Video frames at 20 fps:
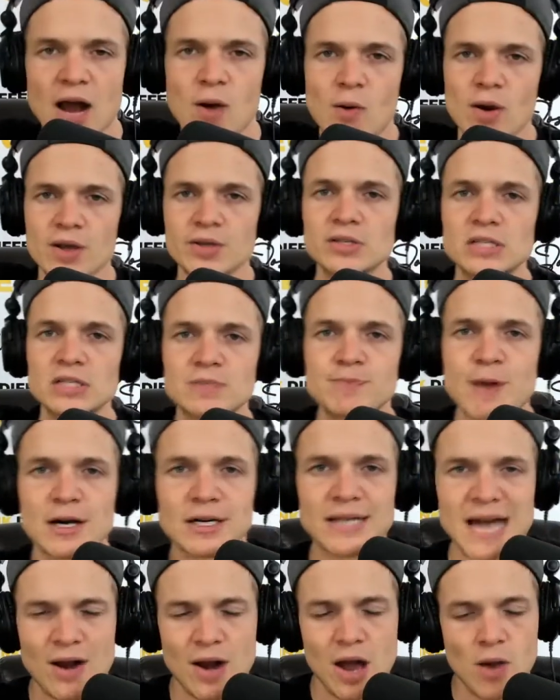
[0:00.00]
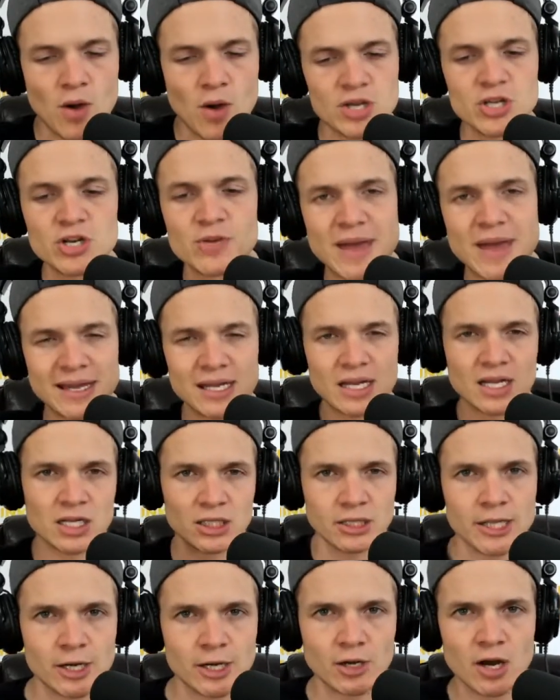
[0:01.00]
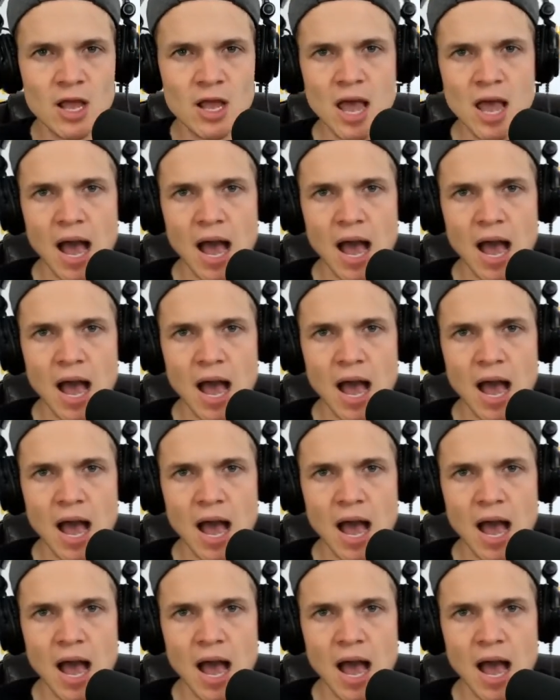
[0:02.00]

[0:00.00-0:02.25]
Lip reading: I want you to spell it out. I want you to make it clear.